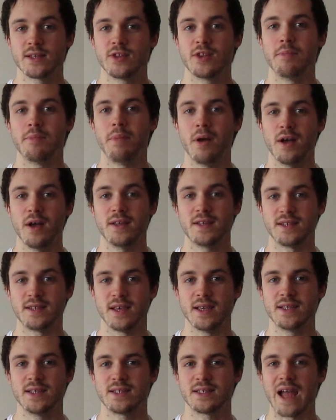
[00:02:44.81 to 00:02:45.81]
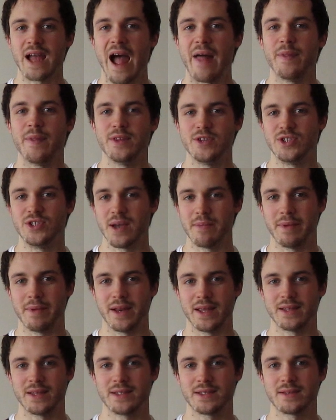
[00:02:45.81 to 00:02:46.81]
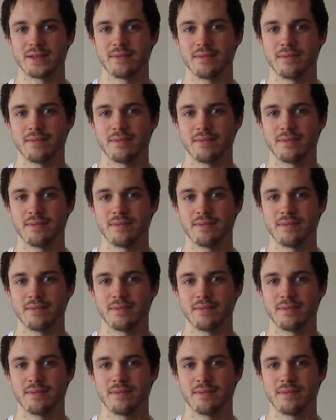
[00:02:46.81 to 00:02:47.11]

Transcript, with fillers: the Perseids and the Geminids.